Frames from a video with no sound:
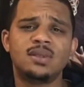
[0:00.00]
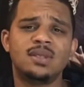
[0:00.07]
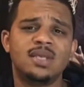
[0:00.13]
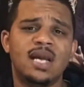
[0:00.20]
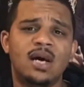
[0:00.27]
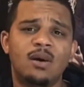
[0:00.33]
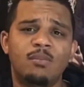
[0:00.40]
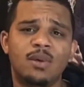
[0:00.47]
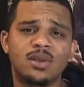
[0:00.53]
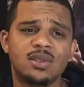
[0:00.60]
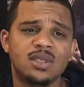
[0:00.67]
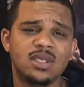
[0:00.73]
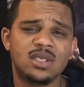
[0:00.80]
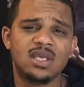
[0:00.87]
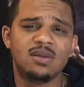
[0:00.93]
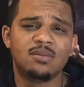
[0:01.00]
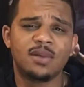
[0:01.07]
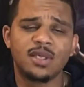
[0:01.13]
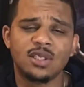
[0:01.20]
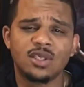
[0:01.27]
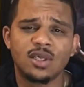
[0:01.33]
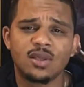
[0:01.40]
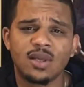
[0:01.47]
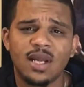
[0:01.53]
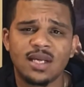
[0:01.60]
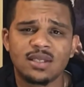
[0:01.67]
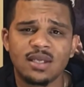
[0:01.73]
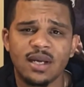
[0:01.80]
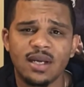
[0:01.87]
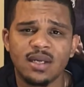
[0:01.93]
Now, both of these teams played each other last
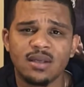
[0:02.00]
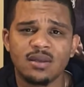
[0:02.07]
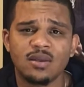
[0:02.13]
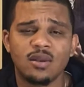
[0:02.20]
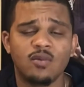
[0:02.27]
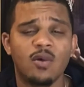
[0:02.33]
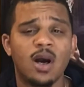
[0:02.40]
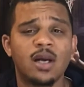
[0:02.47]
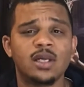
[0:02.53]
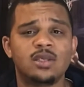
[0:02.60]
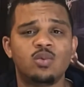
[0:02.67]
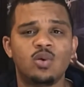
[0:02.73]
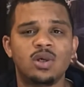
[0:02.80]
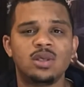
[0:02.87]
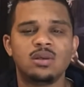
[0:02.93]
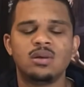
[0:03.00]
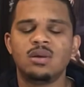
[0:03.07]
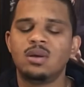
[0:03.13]
night. The Rockets won.